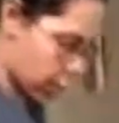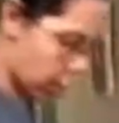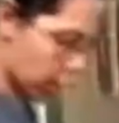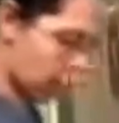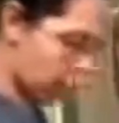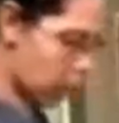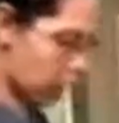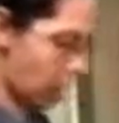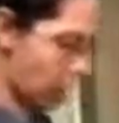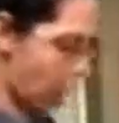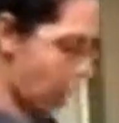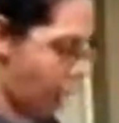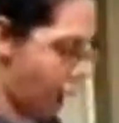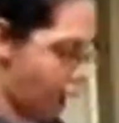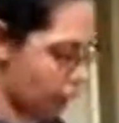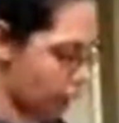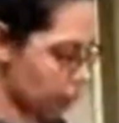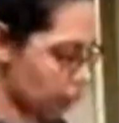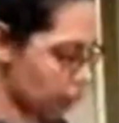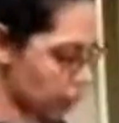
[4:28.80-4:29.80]
Cut it in
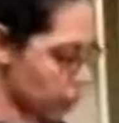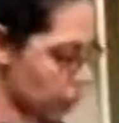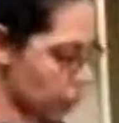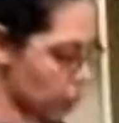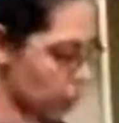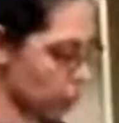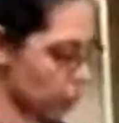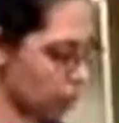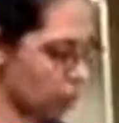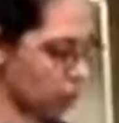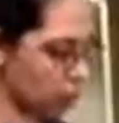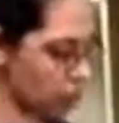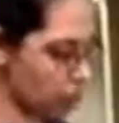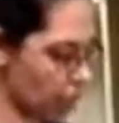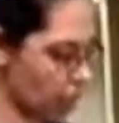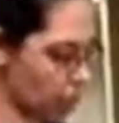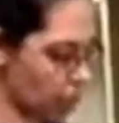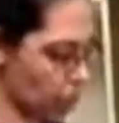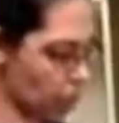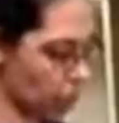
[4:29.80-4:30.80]
half so it could be
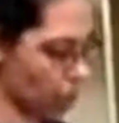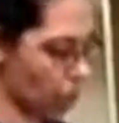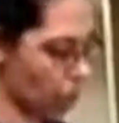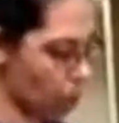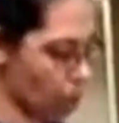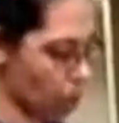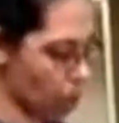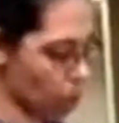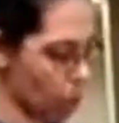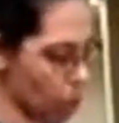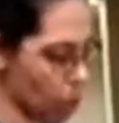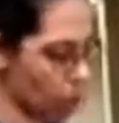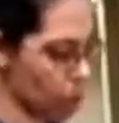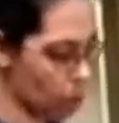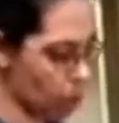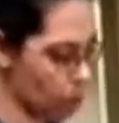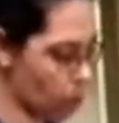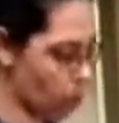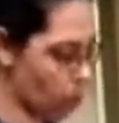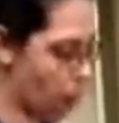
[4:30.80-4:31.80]
stable, and
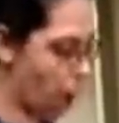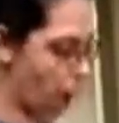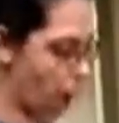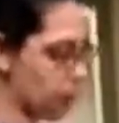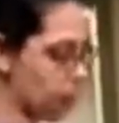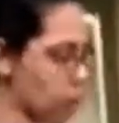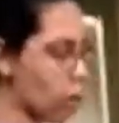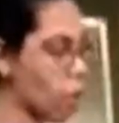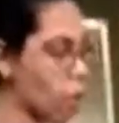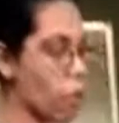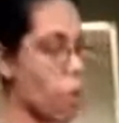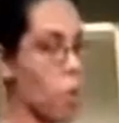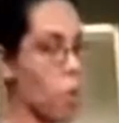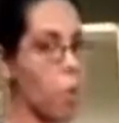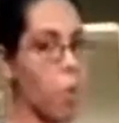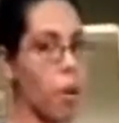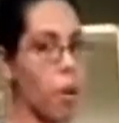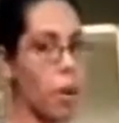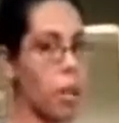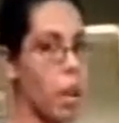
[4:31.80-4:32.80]
you don't have to go from
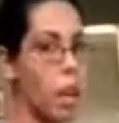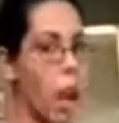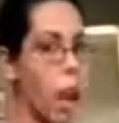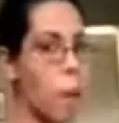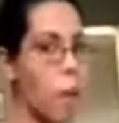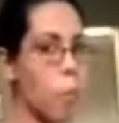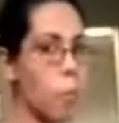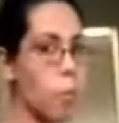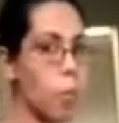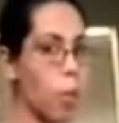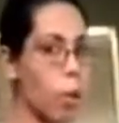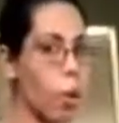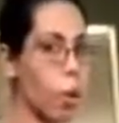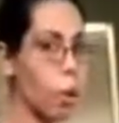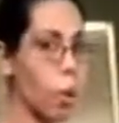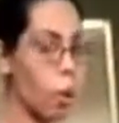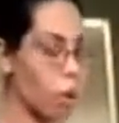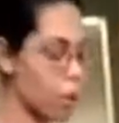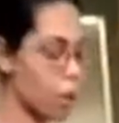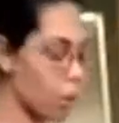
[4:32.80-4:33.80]
the very top all
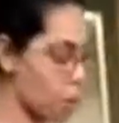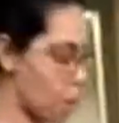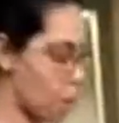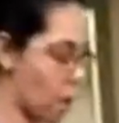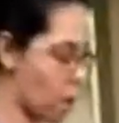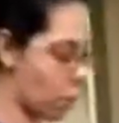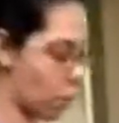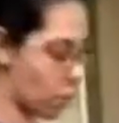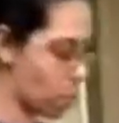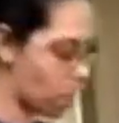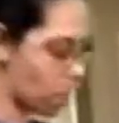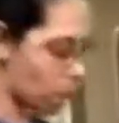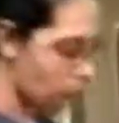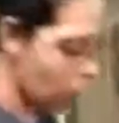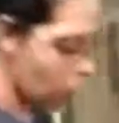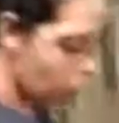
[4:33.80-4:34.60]
the way to the bottom.